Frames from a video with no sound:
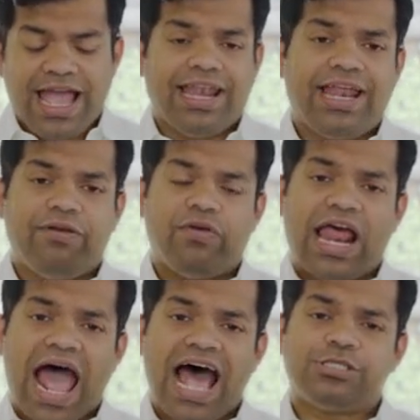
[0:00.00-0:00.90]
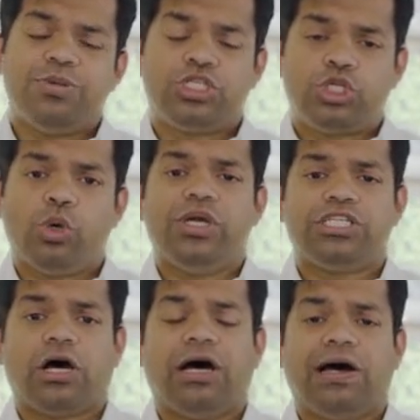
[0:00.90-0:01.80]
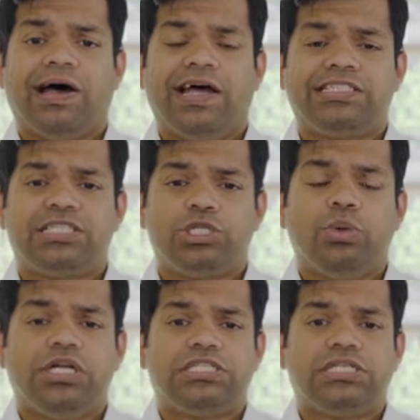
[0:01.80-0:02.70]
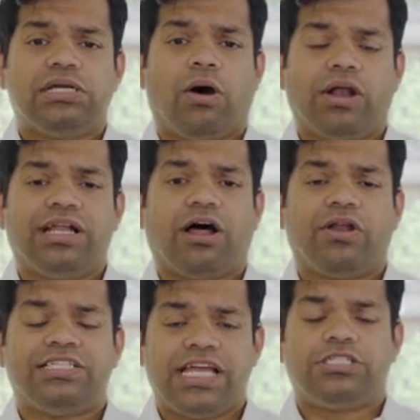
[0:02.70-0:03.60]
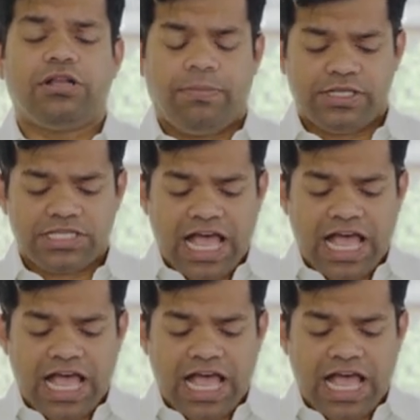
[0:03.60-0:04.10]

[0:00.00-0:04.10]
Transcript: And and when, as we chew it chew it on a on a day to day basis,